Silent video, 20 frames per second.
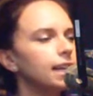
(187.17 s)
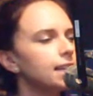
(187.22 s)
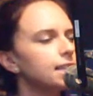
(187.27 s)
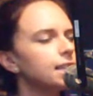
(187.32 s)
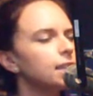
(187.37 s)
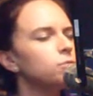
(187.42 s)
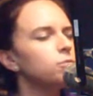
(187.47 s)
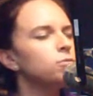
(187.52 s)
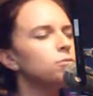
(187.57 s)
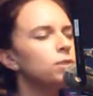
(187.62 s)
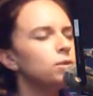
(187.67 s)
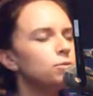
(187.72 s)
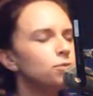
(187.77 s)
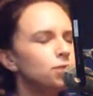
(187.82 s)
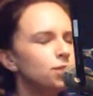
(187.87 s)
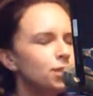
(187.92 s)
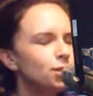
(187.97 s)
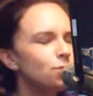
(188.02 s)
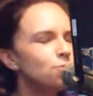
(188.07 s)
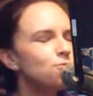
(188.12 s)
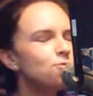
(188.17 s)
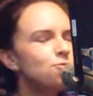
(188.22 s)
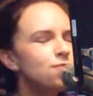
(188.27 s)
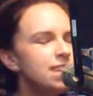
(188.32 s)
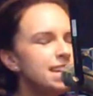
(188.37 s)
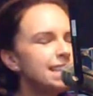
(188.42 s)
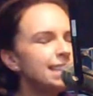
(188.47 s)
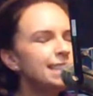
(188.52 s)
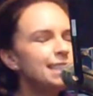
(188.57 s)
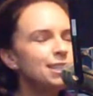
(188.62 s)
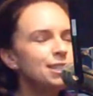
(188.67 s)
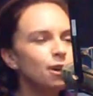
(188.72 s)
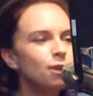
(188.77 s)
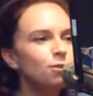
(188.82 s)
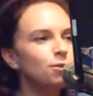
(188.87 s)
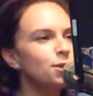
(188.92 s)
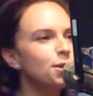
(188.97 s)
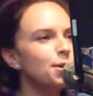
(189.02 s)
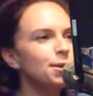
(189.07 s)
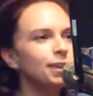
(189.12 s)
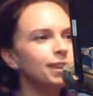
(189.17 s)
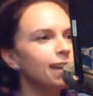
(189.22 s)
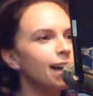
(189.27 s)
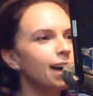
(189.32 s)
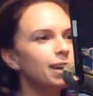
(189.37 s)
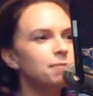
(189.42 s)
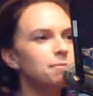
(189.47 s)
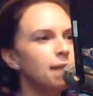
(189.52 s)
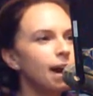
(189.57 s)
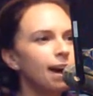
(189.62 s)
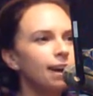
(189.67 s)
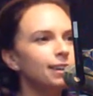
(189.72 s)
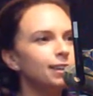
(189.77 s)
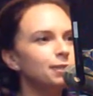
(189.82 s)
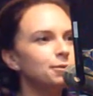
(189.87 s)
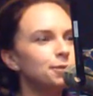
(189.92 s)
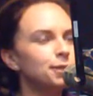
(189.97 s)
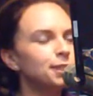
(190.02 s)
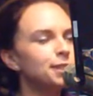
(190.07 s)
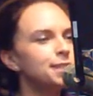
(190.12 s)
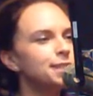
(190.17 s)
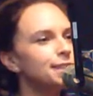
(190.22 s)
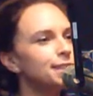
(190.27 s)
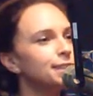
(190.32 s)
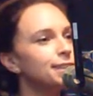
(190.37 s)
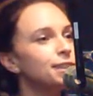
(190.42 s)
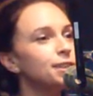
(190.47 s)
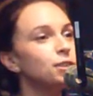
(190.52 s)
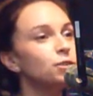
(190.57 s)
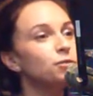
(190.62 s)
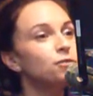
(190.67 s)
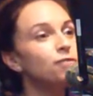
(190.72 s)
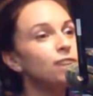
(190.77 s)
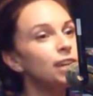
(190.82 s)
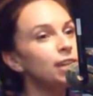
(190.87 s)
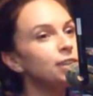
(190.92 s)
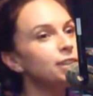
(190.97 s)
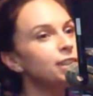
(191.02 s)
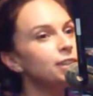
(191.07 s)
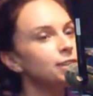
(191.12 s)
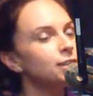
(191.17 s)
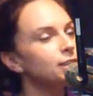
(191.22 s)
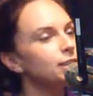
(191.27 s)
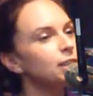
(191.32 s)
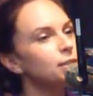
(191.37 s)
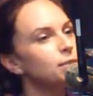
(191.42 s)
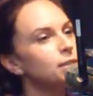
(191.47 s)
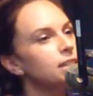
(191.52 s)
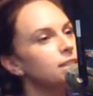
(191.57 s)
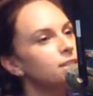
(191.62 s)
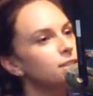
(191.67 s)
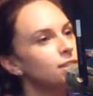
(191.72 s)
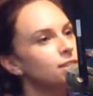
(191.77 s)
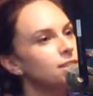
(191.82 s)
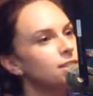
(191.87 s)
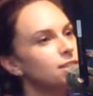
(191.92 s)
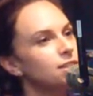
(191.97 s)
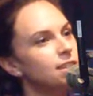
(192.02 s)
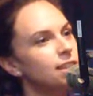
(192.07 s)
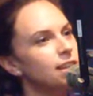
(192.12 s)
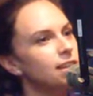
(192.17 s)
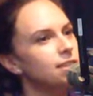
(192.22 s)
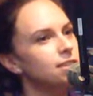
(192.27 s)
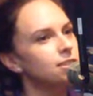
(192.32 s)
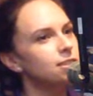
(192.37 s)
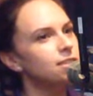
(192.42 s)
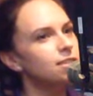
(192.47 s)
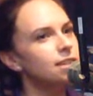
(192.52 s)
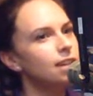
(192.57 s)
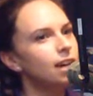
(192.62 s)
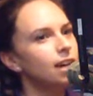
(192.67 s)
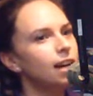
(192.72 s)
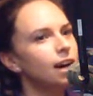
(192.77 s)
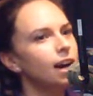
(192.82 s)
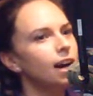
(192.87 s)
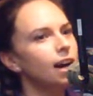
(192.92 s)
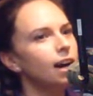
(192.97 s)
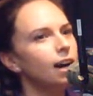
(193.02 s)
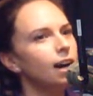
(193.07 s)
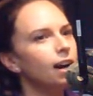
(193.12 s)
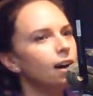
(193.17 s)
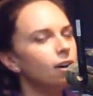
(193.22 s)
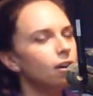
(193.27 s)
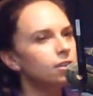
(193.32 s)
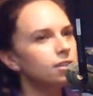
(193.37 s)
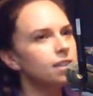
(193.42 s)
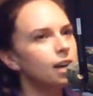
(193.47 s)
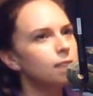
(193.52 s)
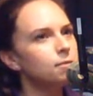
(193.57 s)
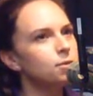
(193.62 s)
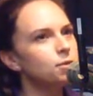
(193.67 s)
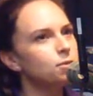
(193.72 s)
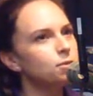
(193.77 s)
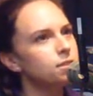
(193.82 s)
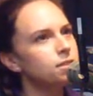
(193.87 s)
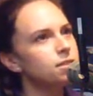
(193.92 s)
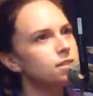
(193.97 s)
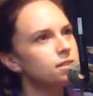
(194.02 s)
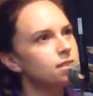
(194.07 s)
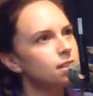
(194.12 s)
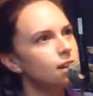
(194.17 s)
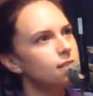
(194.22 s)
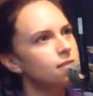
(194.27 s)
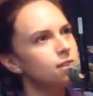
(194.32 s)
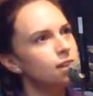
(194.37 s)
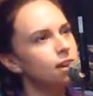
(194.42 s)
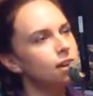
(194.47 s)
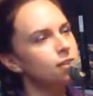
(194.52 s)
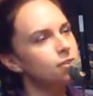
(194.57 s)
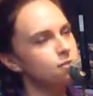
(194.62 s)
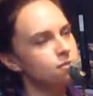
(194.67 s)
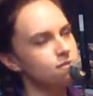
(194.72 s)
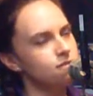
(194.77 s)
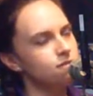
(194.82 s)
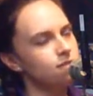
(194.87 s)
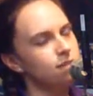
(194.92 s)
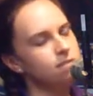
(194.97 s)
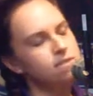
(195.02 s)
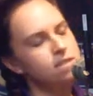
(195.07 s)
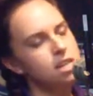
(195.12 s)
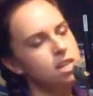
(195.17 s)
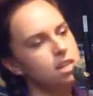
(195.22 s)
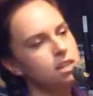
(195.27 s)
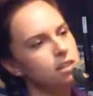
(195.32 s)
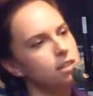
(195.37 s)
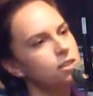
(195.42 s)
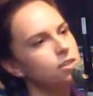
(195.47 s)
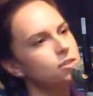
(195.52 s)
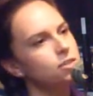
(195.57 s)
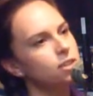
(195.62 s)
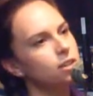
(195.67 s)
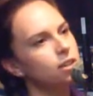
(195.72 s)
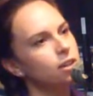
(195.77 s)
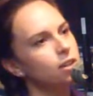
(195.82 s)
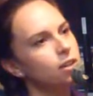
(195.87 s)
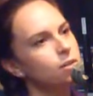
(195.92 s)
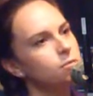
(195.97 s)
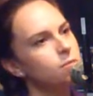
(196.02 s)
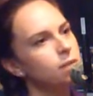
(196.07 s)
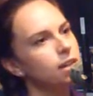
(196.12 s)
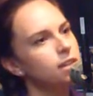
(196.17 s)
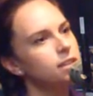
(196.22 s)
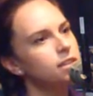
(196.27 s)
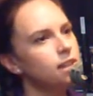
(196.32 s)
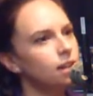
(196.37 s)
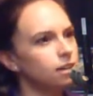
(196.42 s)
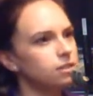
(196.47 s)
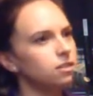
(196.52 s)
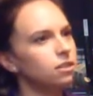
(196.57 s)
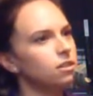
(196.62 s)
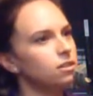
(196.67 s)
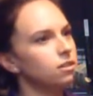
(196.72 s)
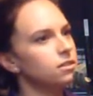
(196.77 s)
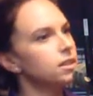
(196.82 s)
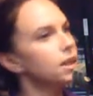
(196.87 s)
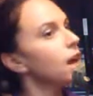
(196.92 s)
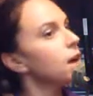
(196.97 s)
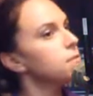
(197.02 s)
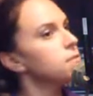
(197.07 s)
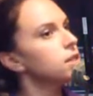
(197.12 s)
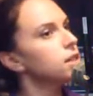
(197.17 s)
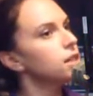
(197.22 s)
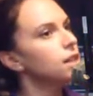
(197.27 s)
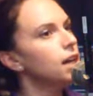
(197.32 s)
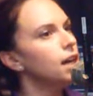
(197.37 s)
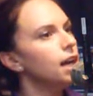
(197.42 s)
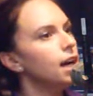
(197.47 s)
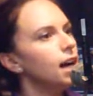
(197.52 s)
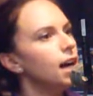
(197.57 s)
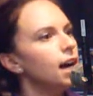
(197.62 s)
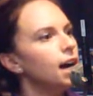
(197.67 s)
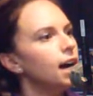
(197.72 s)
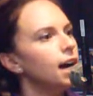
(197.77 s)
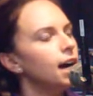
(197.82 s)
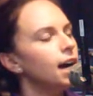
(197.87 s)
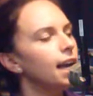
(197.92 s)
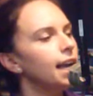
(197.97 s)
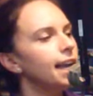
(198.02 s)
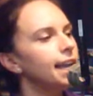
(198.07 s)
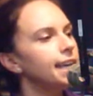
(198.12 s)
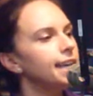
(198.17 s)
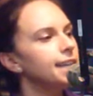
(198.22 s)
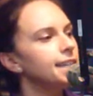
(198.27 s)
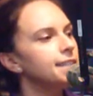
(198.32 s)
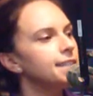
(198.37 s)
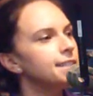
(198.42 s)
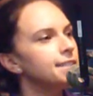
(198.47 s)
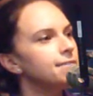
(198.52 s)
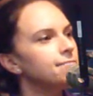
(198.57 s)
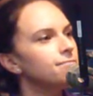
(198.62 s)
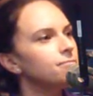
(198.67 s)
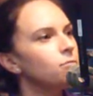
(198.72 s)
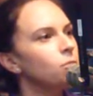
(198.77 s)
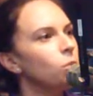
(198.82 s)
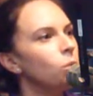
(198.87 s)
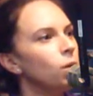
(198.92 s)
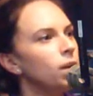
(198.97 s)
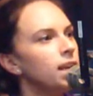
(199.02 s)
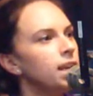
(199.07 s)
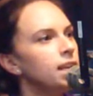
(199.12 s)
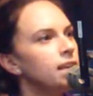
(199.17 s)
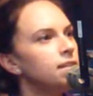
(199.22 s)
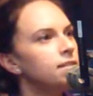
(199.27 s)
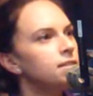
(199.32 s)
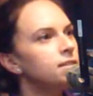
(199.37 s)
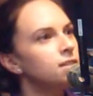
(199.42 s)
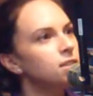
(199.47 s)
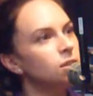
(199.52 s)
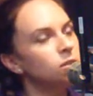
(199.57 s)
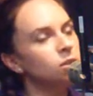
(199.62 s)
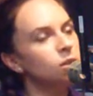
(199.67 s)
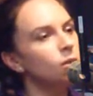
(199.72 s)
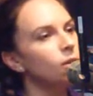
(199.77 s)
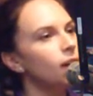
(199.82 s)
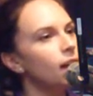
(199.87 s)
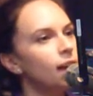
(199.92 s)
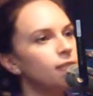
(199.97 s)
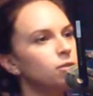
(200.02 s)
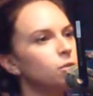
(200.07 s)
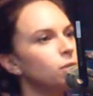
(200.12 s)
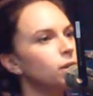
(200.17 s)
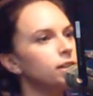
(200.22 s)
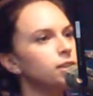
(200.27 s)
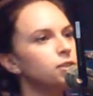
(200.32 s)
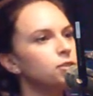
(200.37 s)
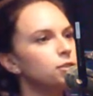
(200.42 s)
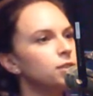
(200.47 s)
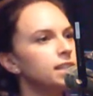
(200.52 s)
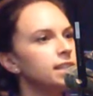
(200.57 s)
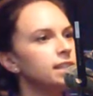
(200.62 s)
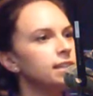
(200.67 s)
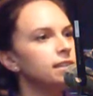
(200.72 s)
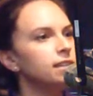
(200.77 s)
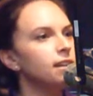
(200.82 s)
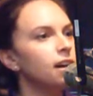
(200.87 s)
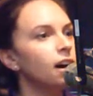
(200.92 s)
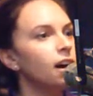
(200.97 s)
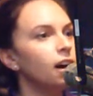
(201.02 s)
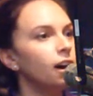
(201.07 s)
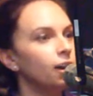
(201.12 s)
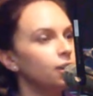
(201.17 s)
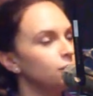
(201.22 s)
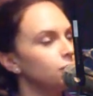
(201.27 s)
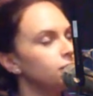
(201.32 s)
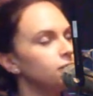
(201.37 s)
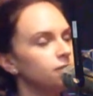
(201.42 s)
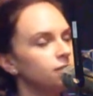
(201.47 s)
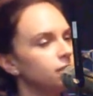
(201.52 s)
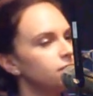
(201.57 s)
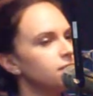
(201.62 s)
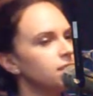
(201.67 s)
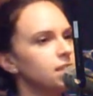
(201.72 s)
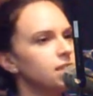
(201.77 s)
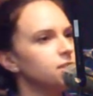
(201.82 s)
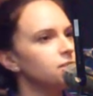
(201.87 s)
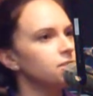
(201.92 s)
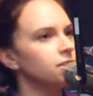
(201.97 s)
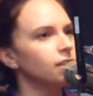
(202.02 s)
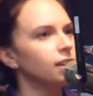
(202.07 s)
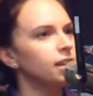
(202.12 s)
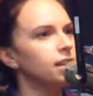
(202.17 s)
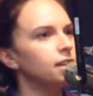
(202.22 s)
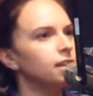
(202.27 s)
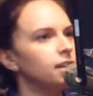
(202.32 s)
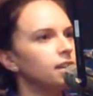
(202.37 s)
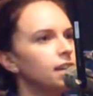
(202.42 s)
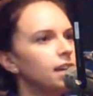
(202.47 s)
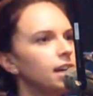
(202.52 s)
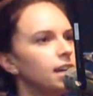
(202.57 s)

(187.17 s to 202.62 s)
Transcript: like I said, we still really don't know a lot about it. We're still in the very early research stages. Alzheimer's was discovered 115 years ago by Dr. Alzheimer. And we still don't have a way to treat it 115 years later.